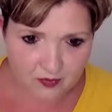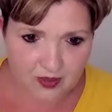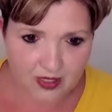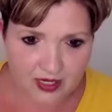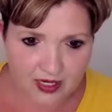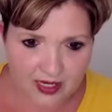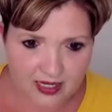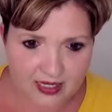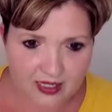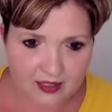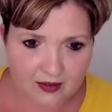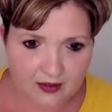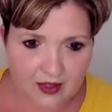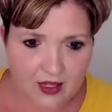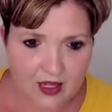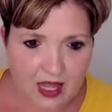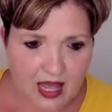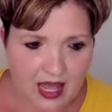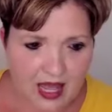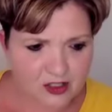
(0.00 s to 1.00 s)
Okay,
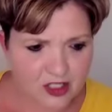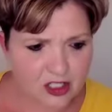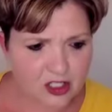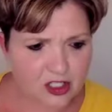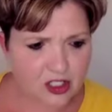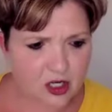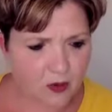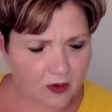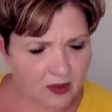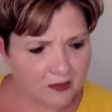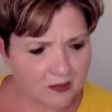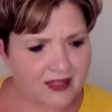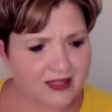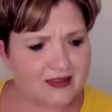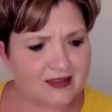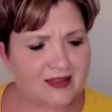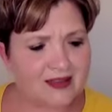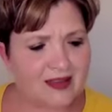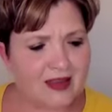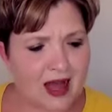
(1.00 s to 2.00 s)
she's showing me
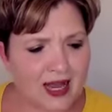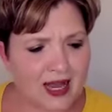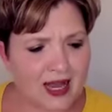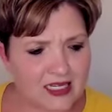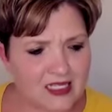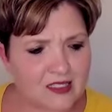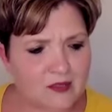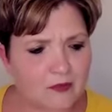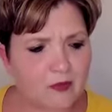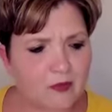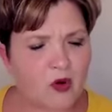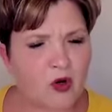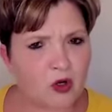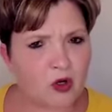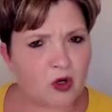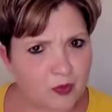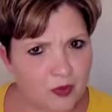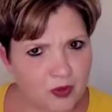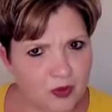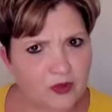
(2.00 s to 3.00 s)
light
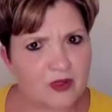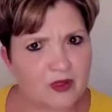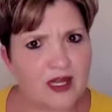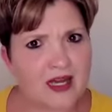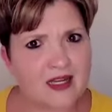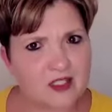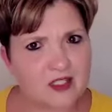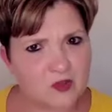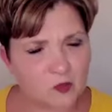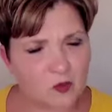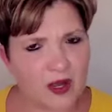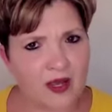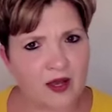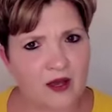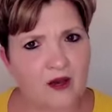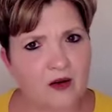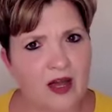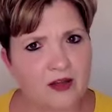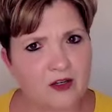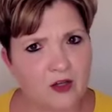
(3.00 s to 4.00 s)
purple as
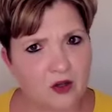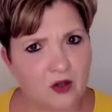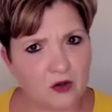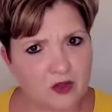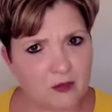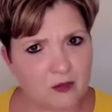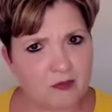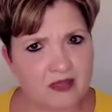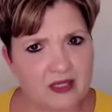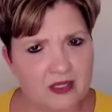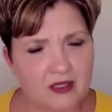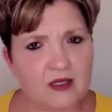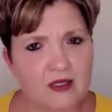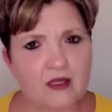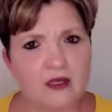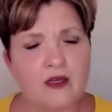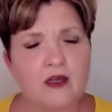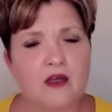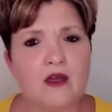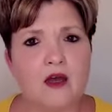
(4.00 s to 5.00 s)
well. I know the
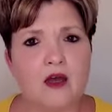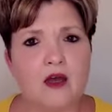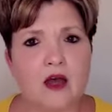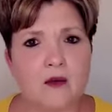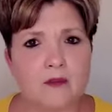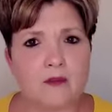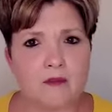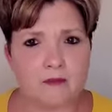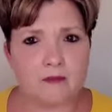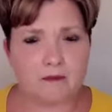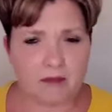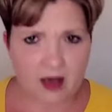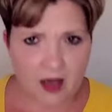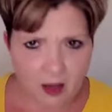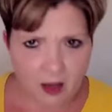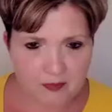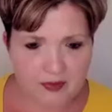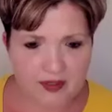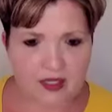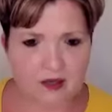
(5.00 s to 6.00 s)
pink
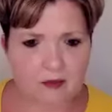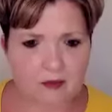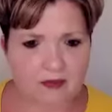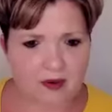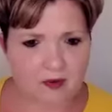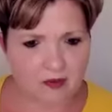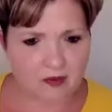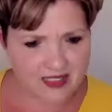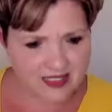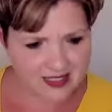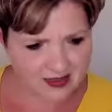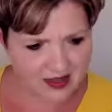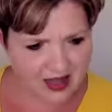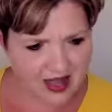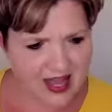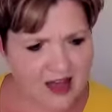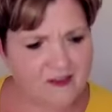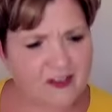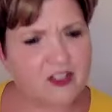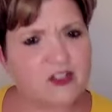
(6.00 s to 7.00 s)
puppy, but was
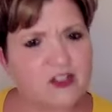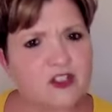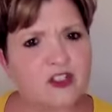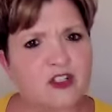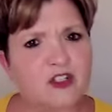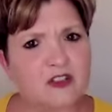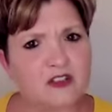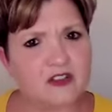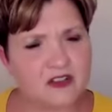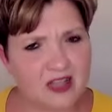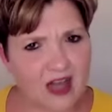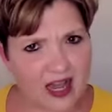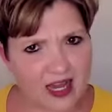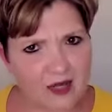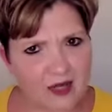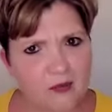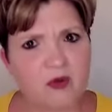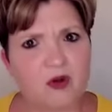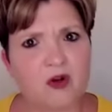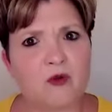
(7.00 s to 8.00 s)
lavender,
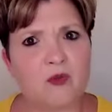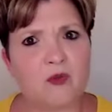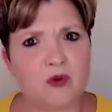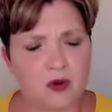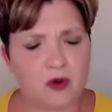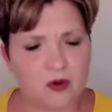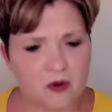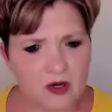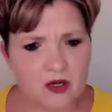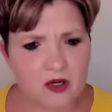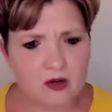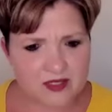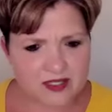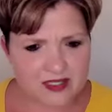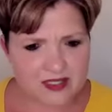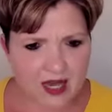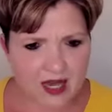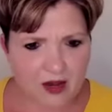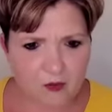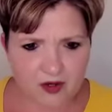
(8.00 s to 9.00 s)
light purple? Was
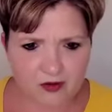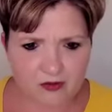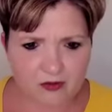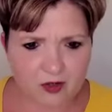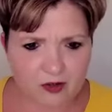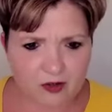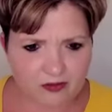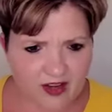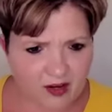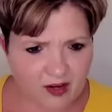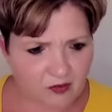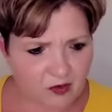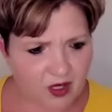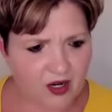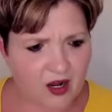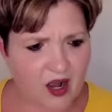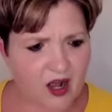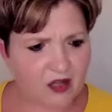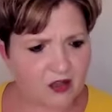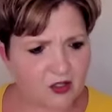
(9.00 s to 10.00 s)
that one of her
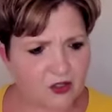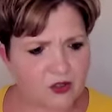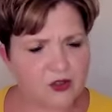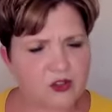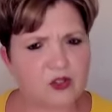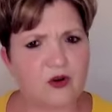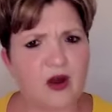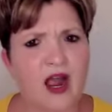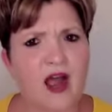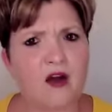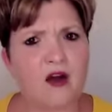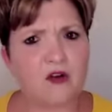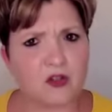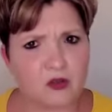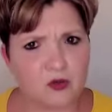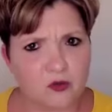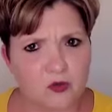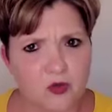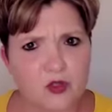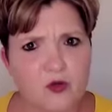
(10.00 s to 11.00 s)
favorite colors or how
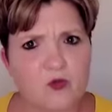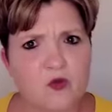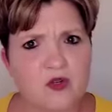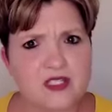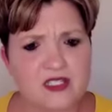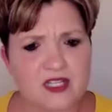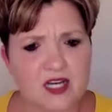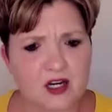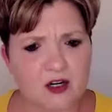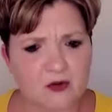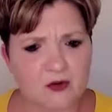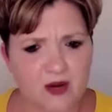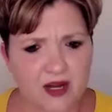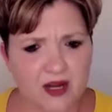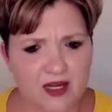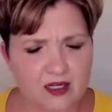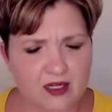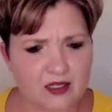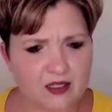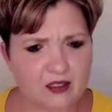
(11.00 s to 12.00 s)
her room was
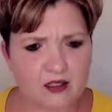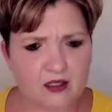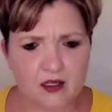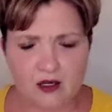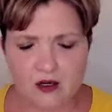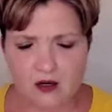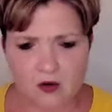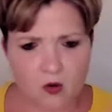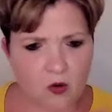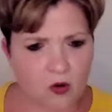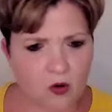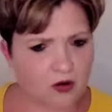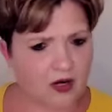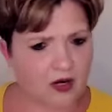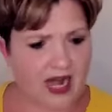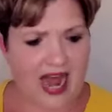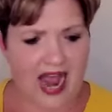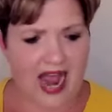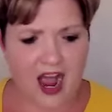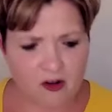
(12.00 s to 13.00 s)
decorated or
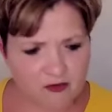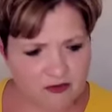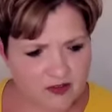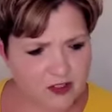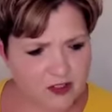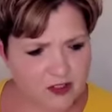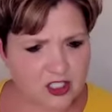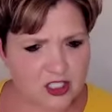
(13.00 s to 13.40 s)
an no, outfit